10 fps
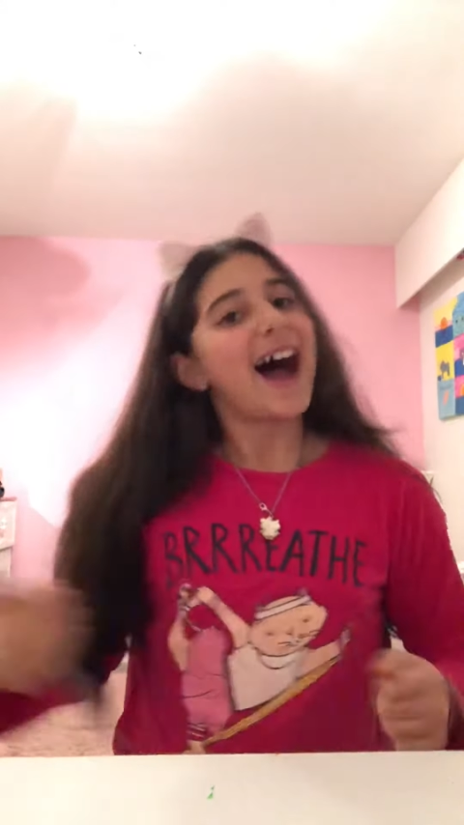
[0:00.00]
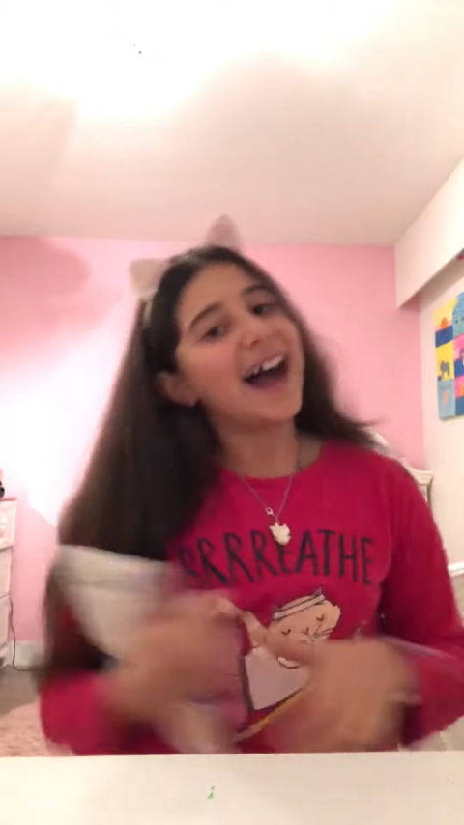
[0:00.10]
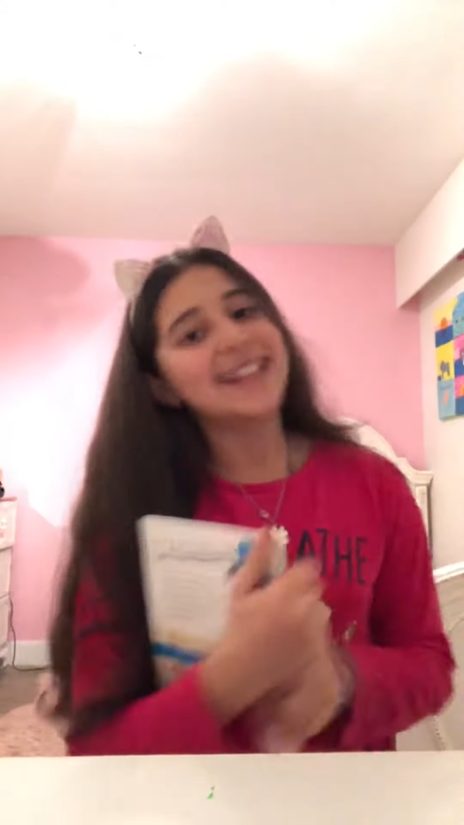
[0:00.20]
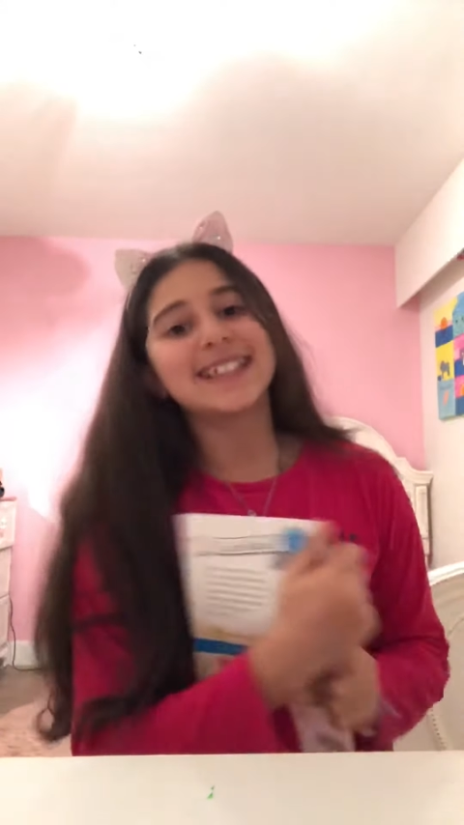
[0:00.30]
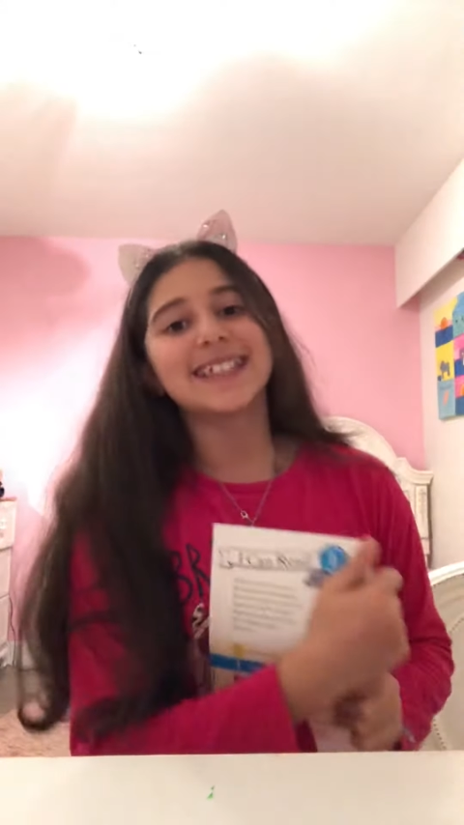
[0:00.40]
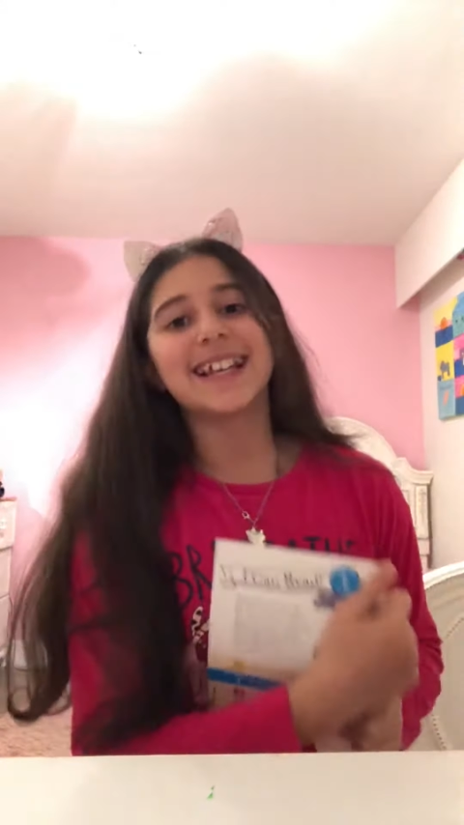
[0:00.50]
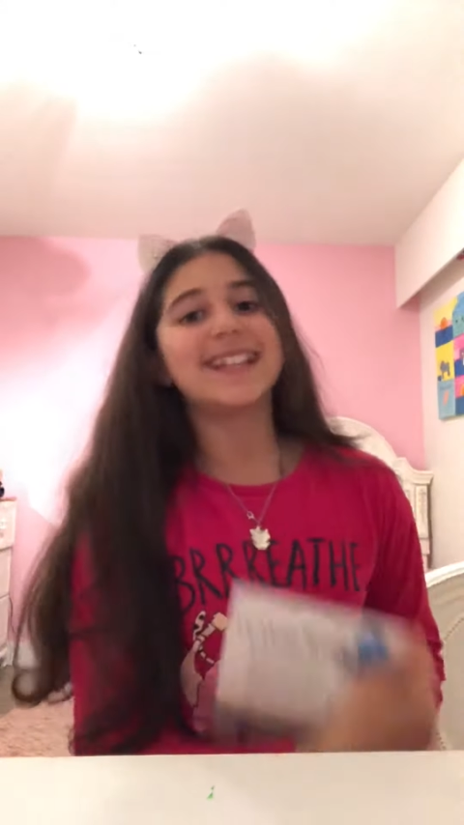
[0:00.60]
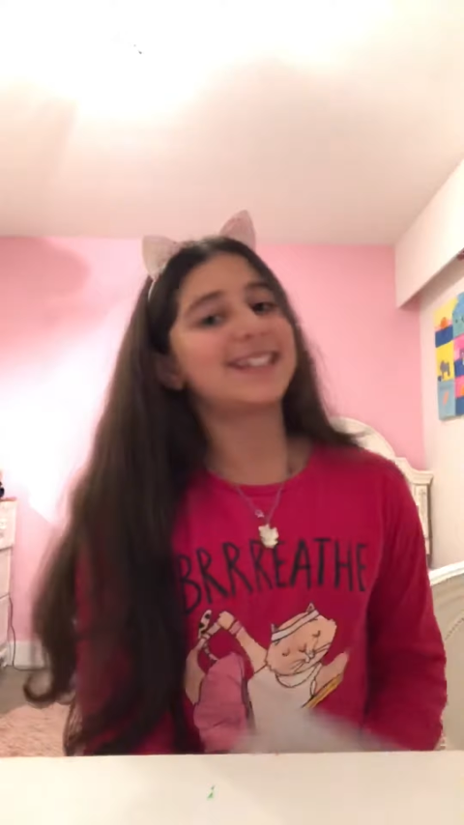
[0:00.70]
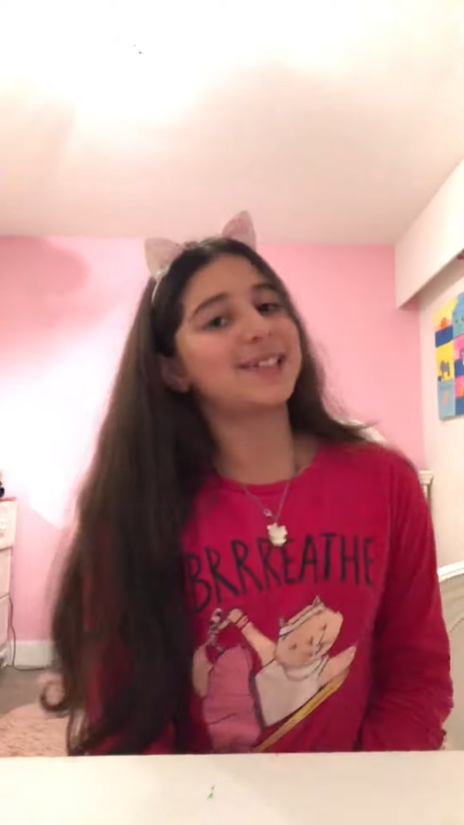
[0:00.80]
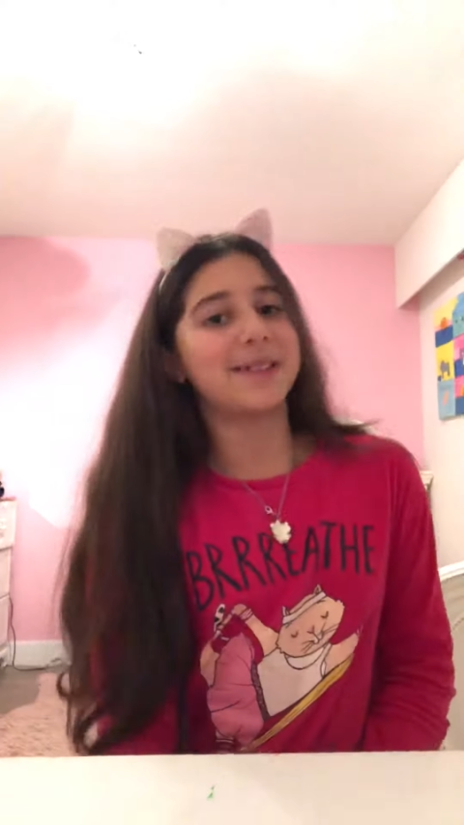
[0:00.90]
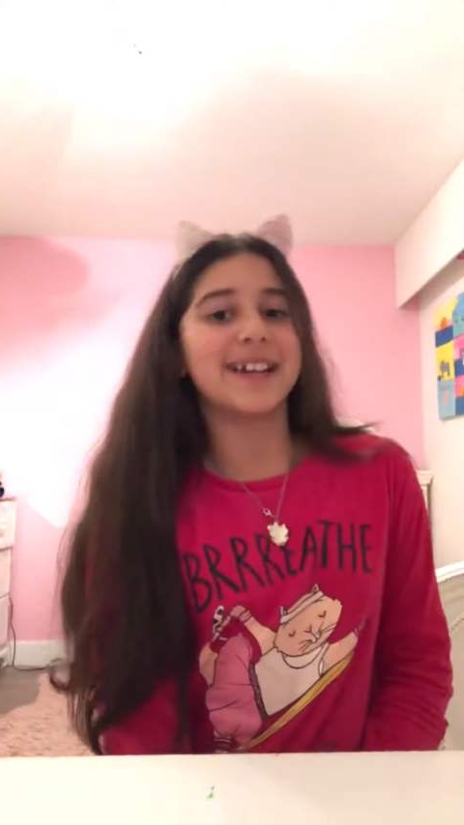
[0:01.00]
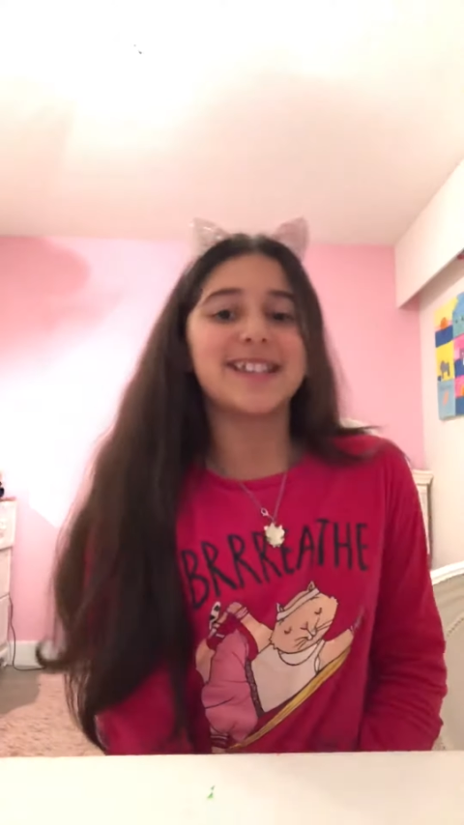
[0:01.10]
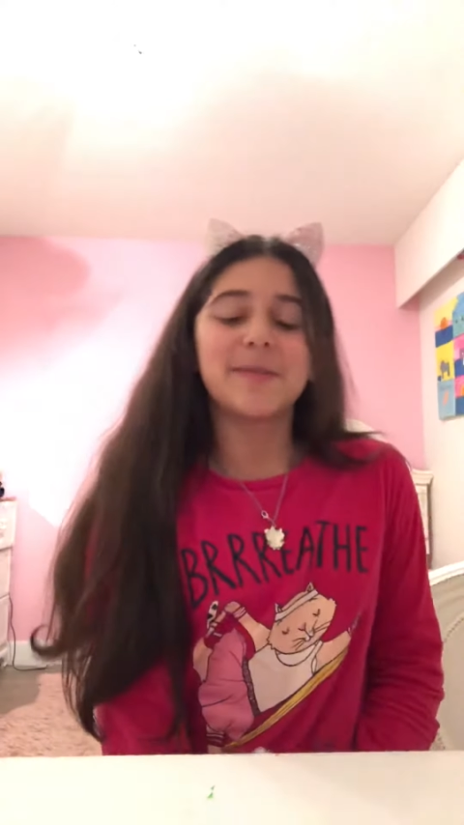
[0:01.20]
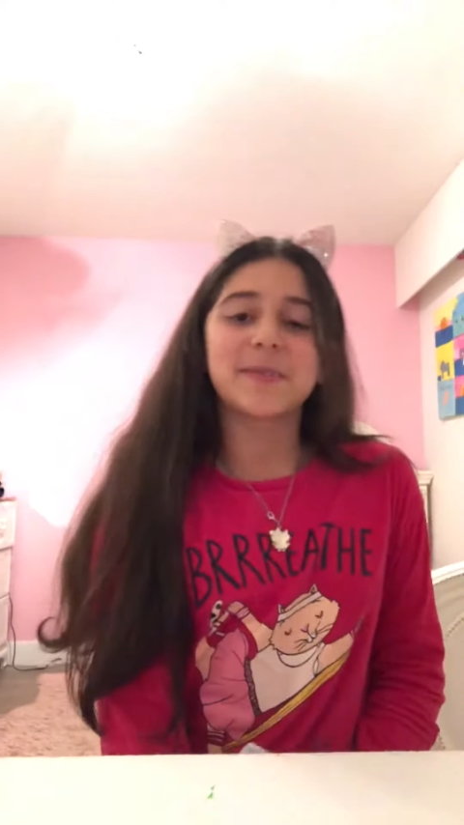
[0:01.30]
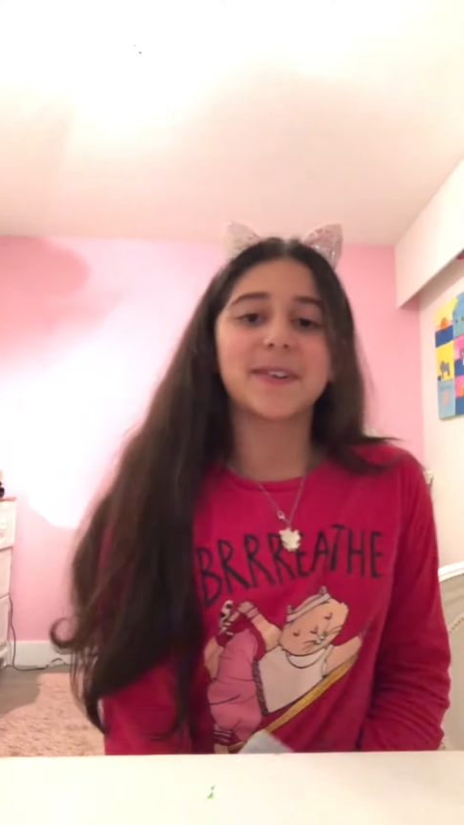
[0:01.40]
I just hit 20
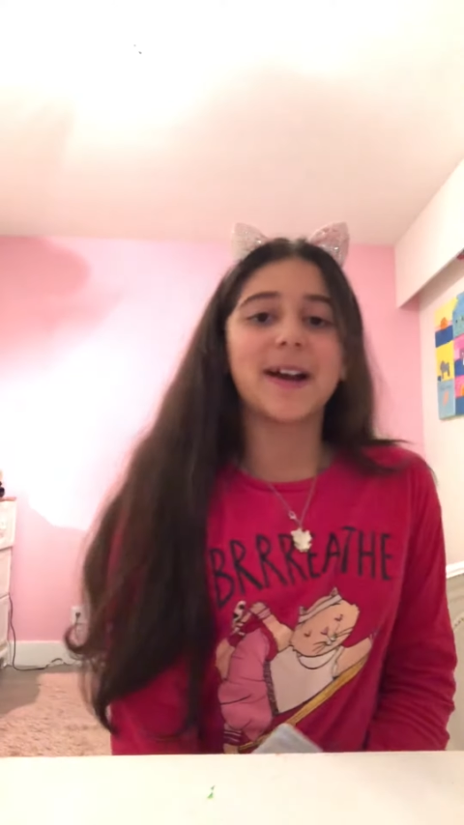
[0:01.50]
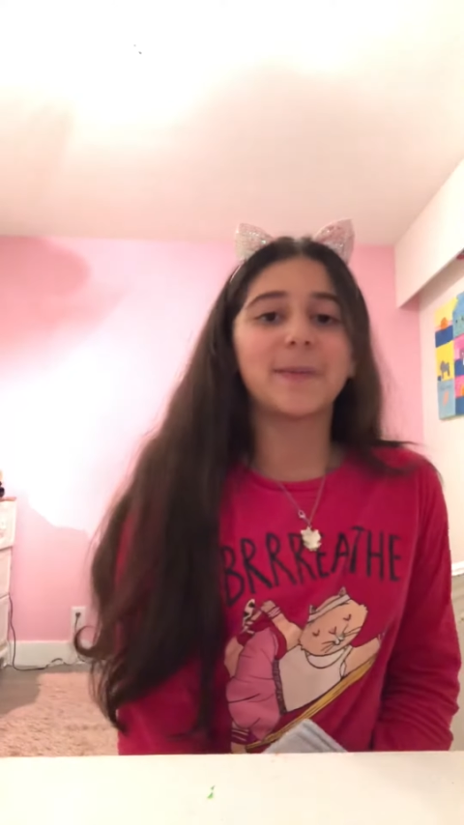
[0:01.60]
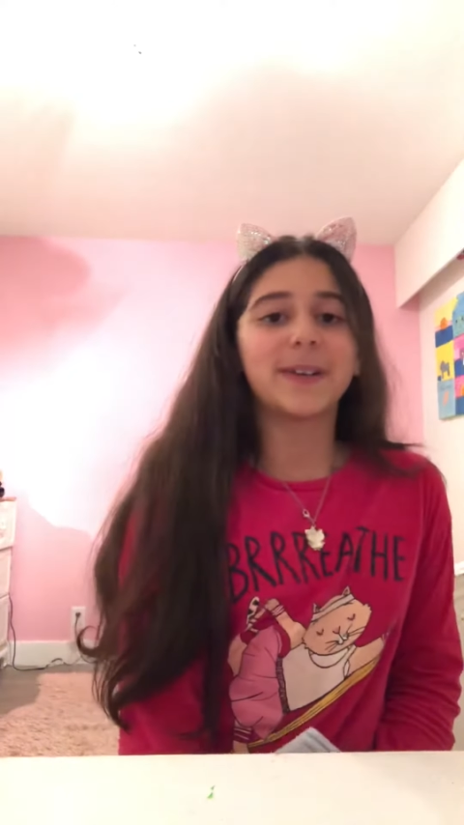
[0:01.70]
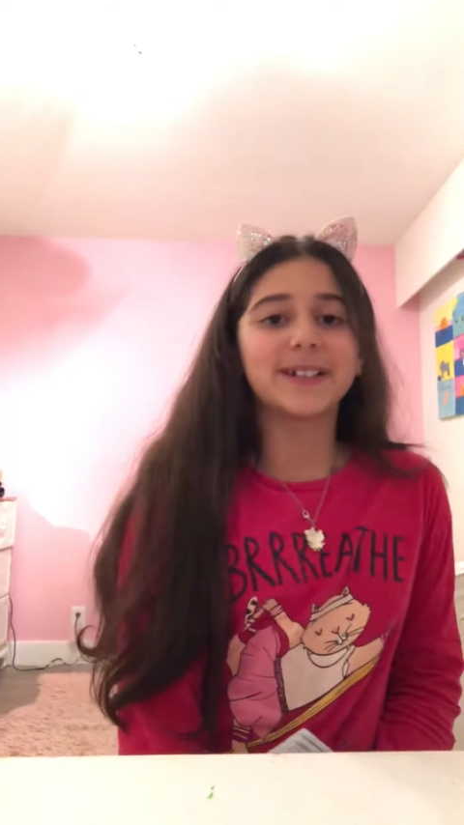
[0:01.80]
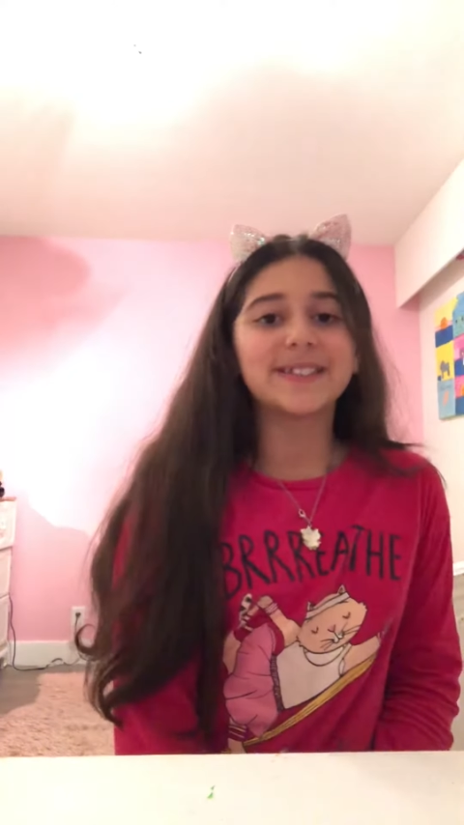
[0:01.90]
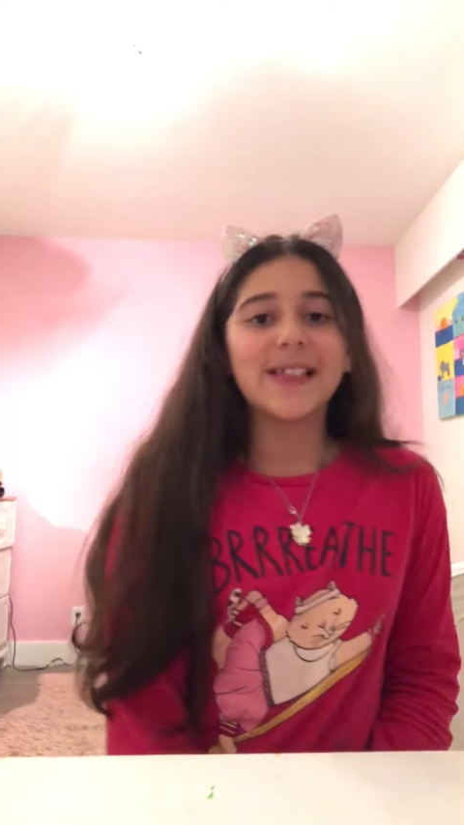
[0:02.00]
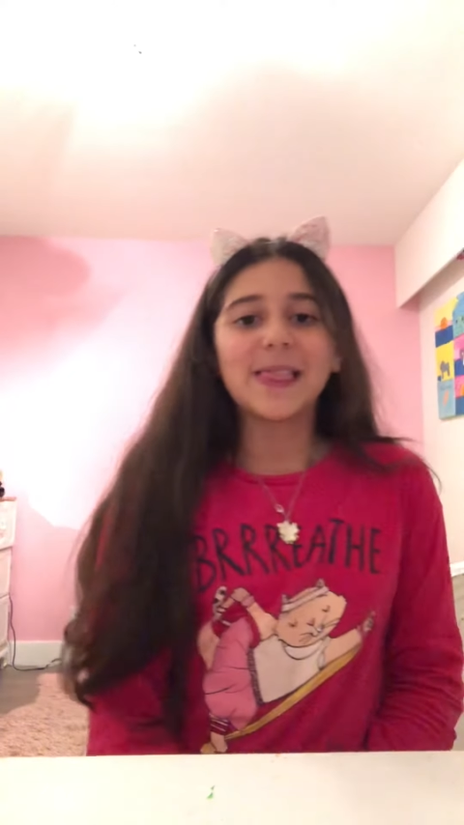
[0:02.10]
subscribers